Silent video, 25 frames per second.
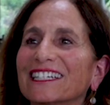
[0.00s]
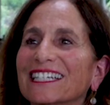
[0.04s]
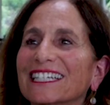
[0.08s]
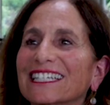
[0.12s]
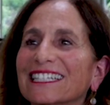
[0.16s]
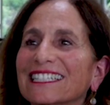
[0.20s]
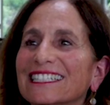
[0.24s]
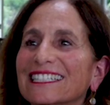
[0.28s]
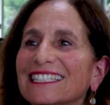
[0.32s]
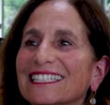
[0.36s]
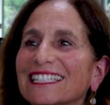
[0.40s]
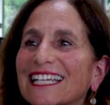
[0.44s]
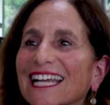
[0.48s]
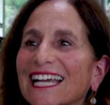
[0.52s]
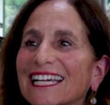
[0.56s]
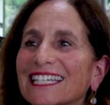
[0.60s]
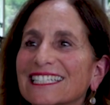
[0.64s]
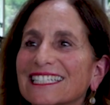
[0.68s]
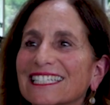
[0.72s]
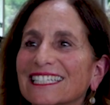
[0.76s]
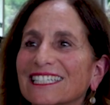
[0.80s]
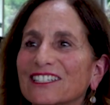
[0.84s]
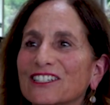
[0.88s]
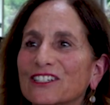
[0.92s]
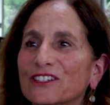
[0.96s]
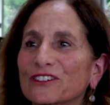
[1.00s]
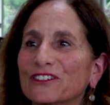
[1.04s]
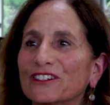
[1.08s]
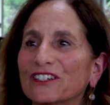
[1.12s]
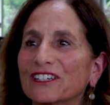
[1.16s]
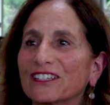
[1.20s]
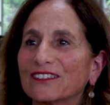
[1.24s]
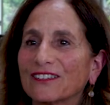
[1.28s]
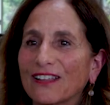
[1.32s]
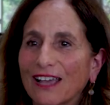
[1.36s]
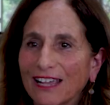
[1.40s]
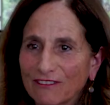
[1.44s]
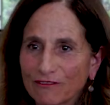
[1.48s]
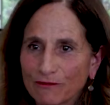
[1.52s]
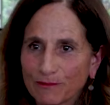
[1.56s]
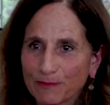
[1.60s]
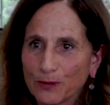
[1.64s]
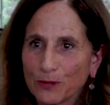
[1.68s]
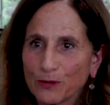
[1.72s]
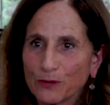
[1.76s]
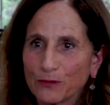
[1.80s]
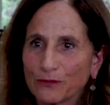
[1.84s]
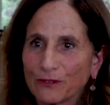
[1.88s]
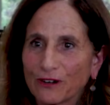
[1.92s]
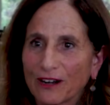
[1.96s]
is the idea you're in a
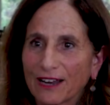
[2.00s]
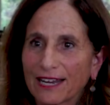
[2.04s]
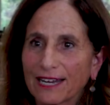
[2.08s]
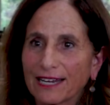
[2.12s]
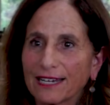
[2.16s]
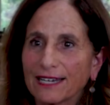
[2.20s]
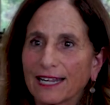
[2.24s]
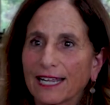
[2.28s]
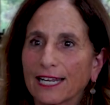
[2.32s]
lifeboat, right?